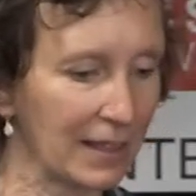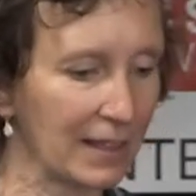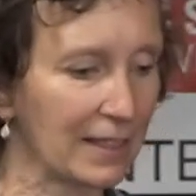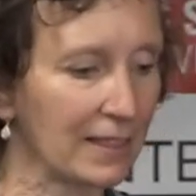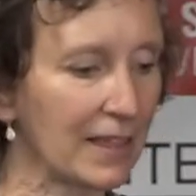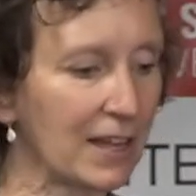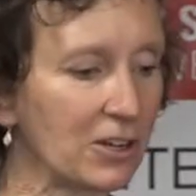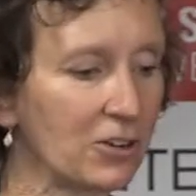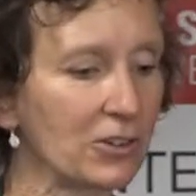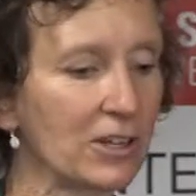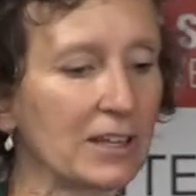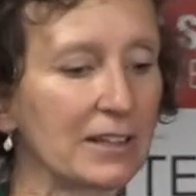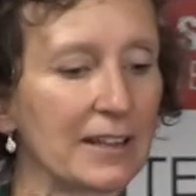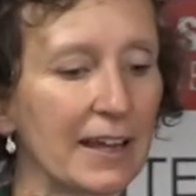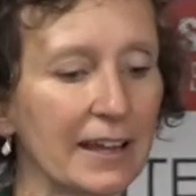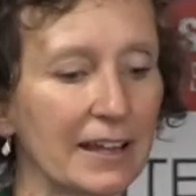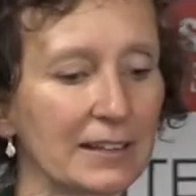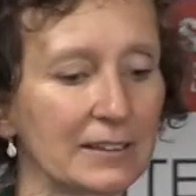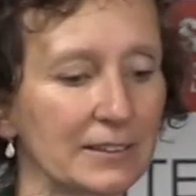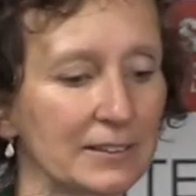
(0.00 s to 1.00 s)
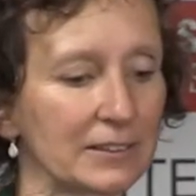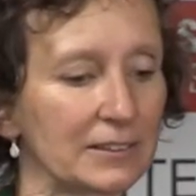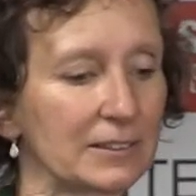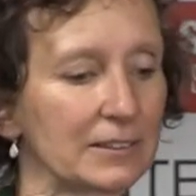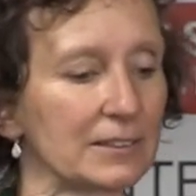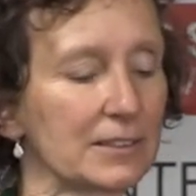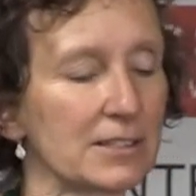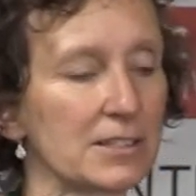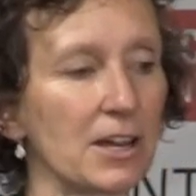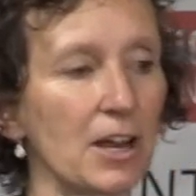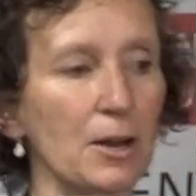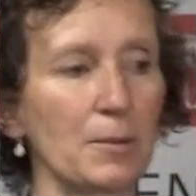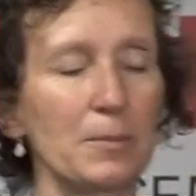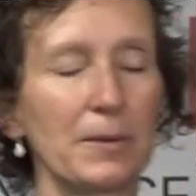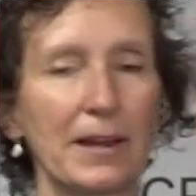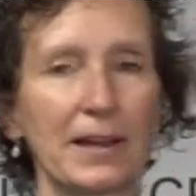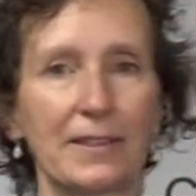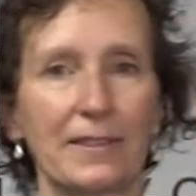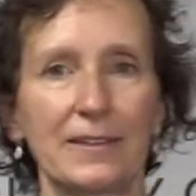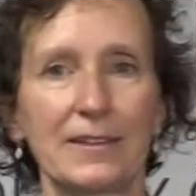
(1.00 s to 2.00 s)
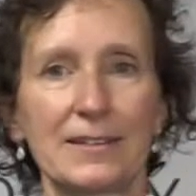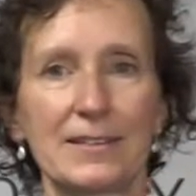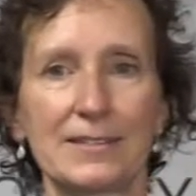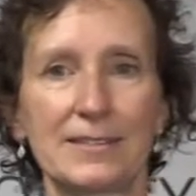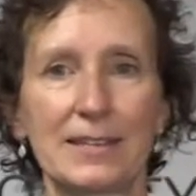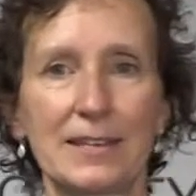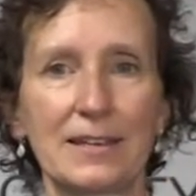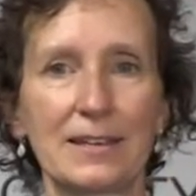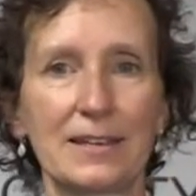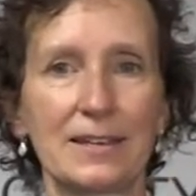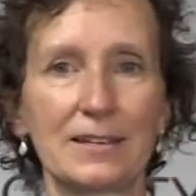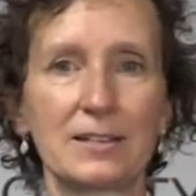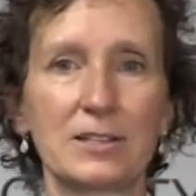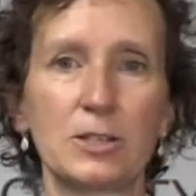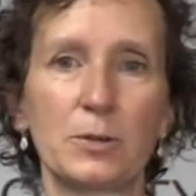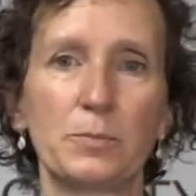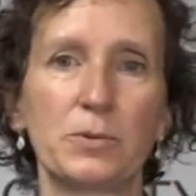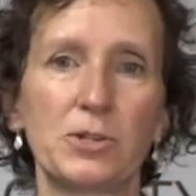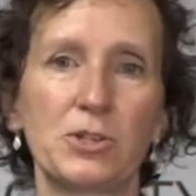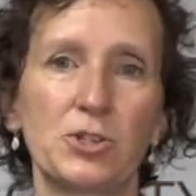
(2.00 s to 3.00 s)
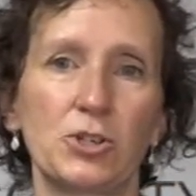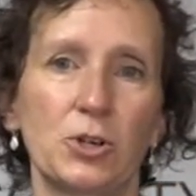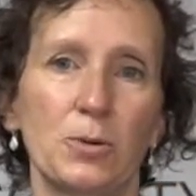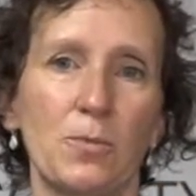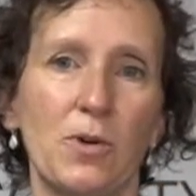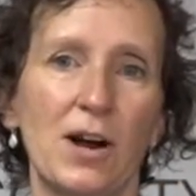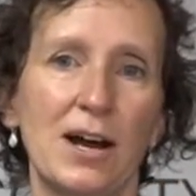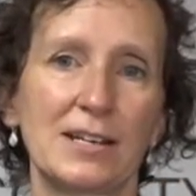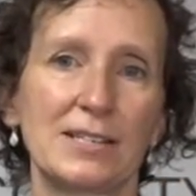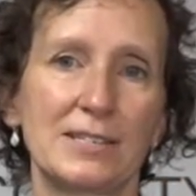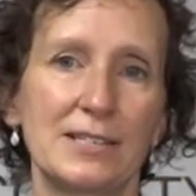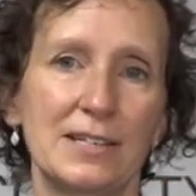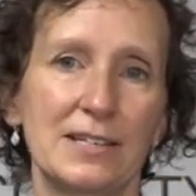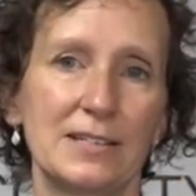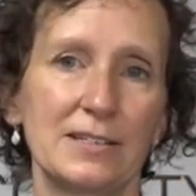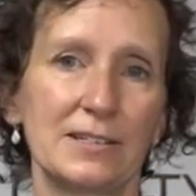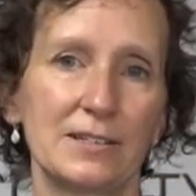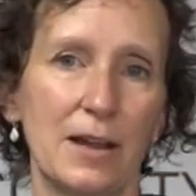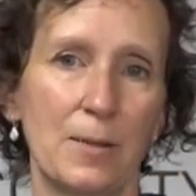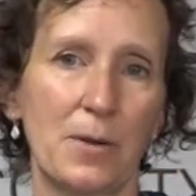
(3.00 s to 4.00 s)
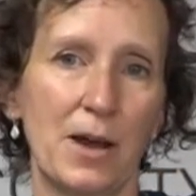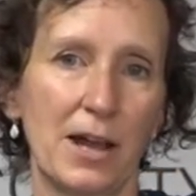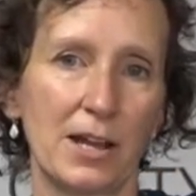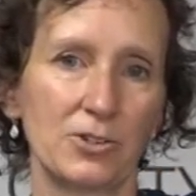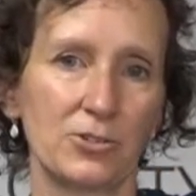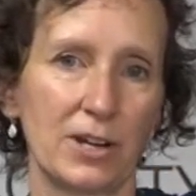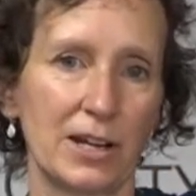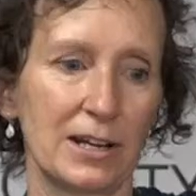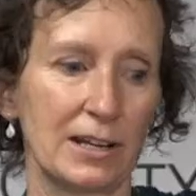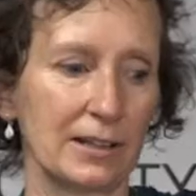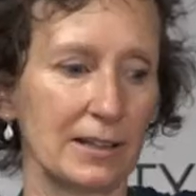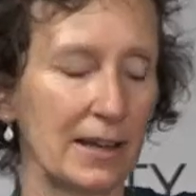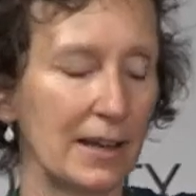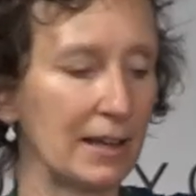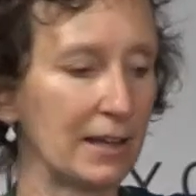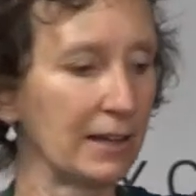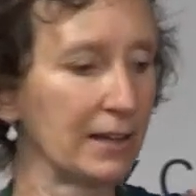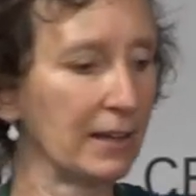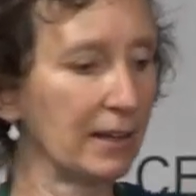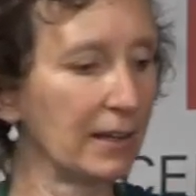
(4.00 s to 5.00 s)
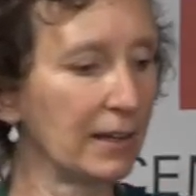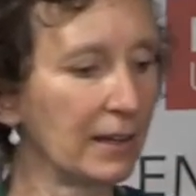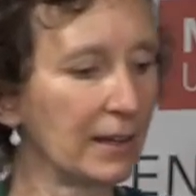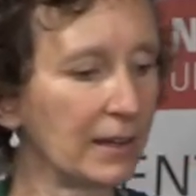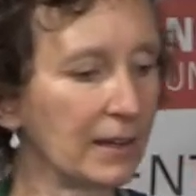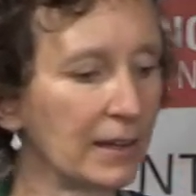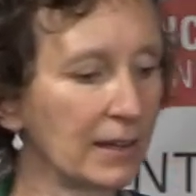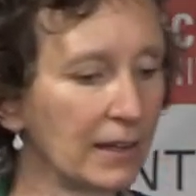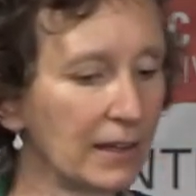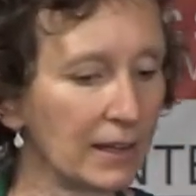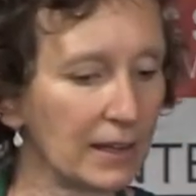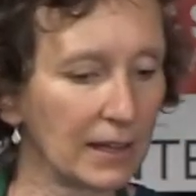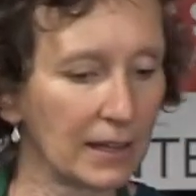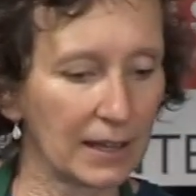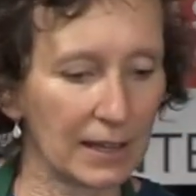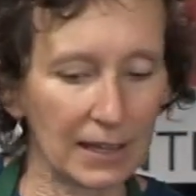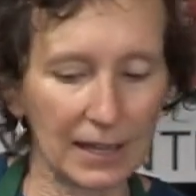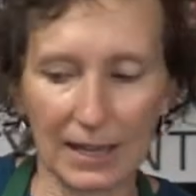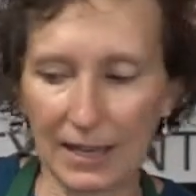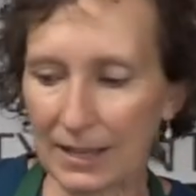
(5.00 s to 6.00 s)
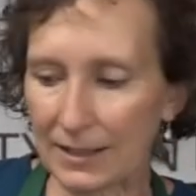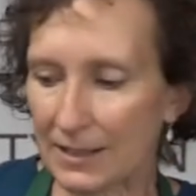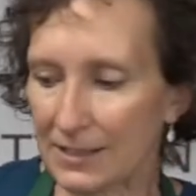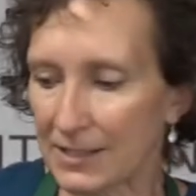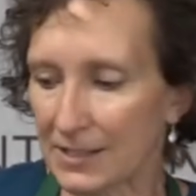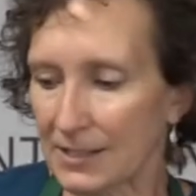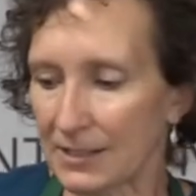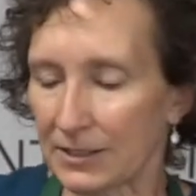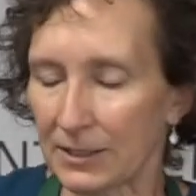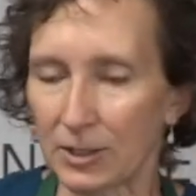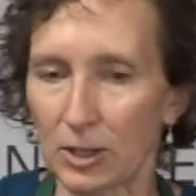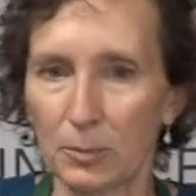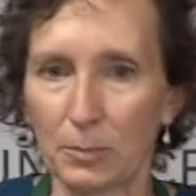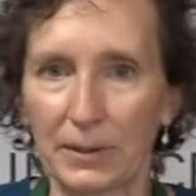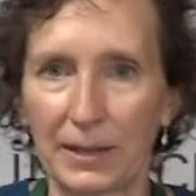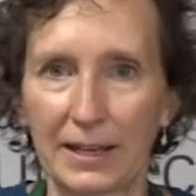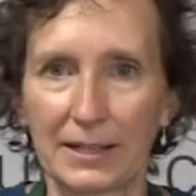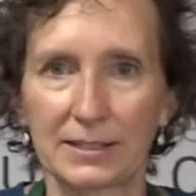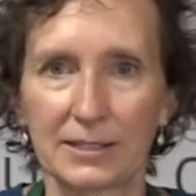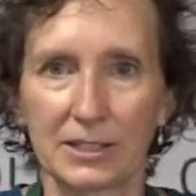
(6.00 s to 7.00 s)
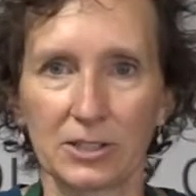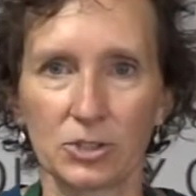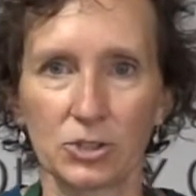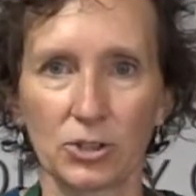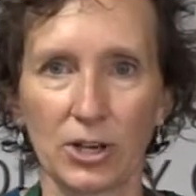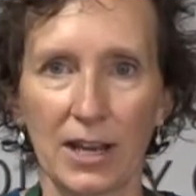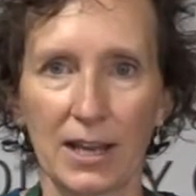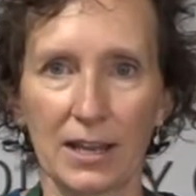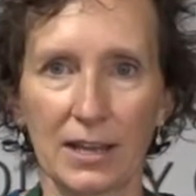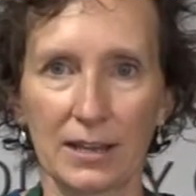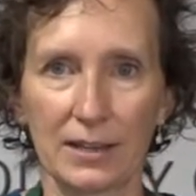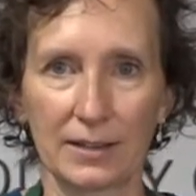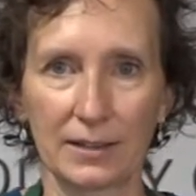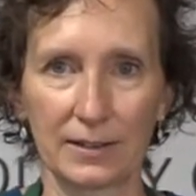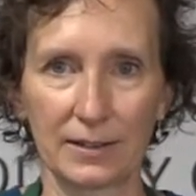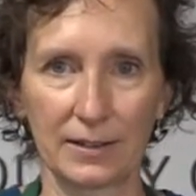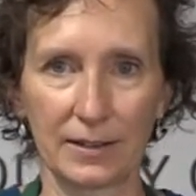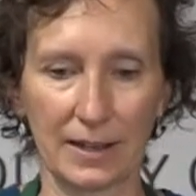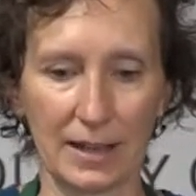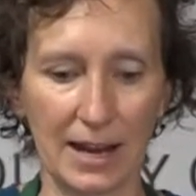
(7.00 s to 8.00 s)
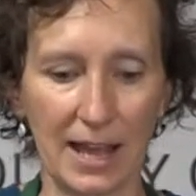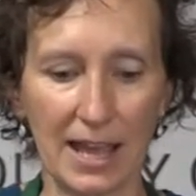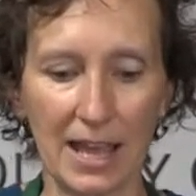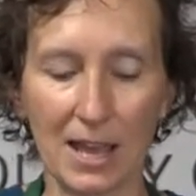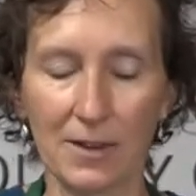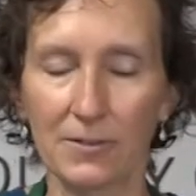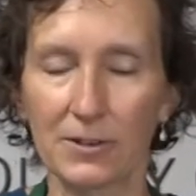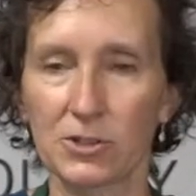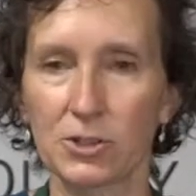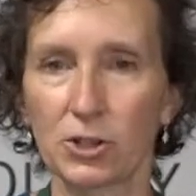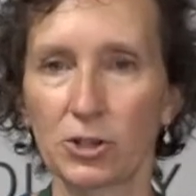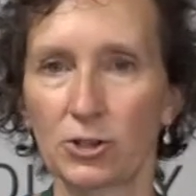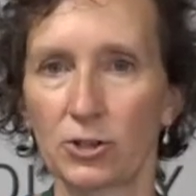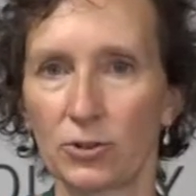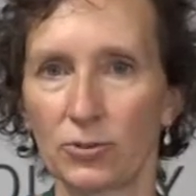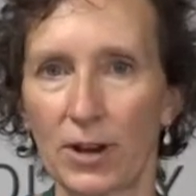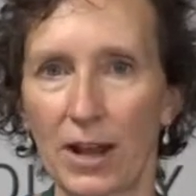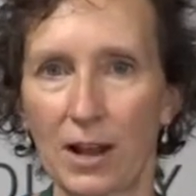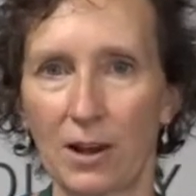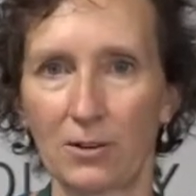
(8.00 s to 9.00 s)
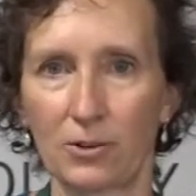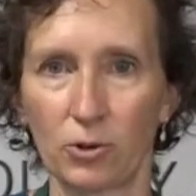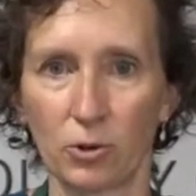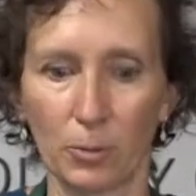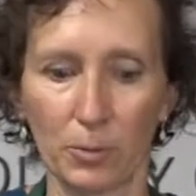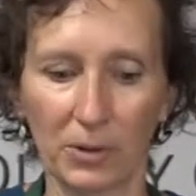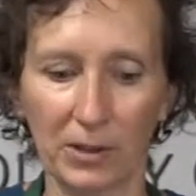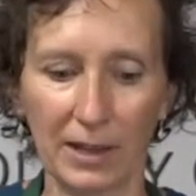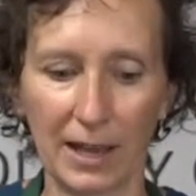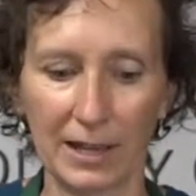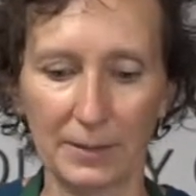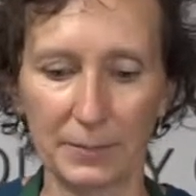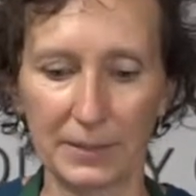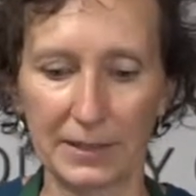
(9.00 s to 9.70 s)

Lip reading: Then you need like a little tub like this to put your moss in, so I'm hydrating that. And this is a little planting tray, and I have it turned around. Normally I'd